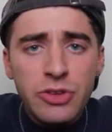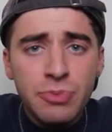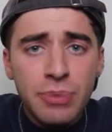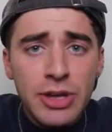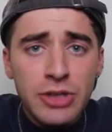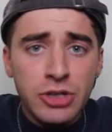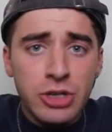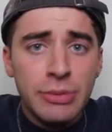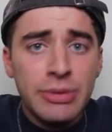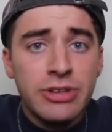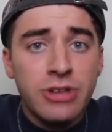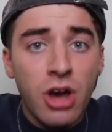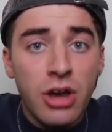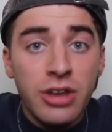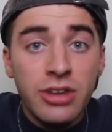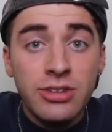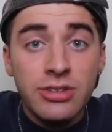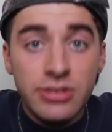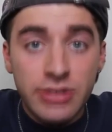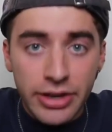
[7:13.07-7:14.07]
this is gonna be
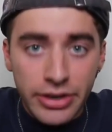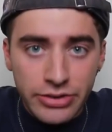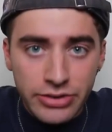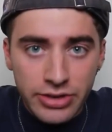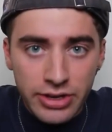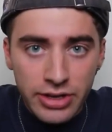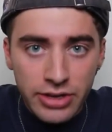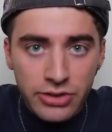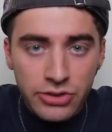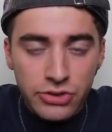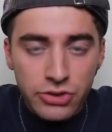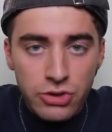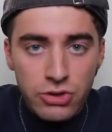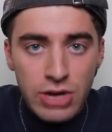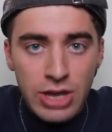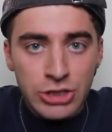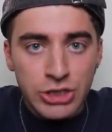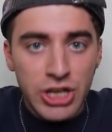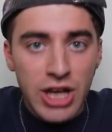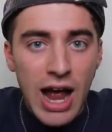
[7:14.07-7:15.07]
turning 16
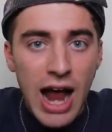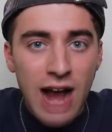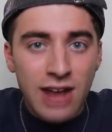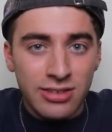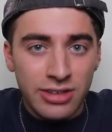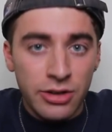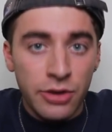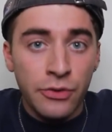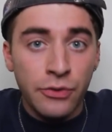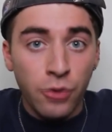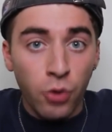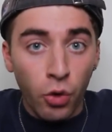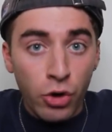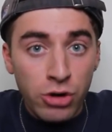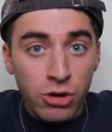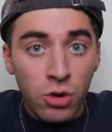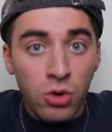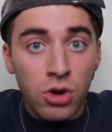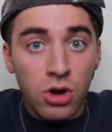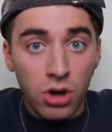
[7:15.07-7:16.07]
soon and she acts like a
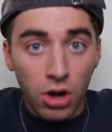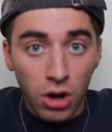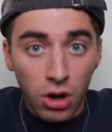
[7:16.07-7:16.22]
four-year-old